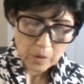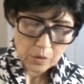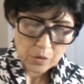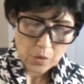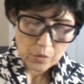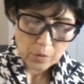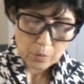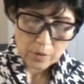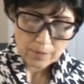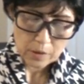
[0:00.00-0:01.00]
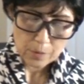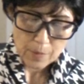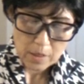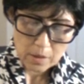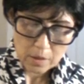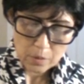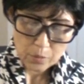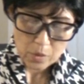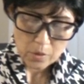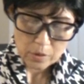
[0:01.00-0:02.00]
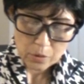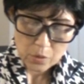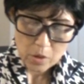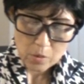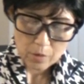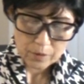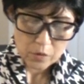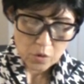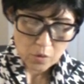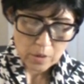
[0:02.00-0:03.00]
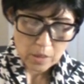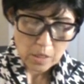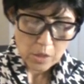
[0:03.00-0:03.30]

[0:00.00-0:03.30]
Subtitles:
So the bravest man in the broad realm of Troy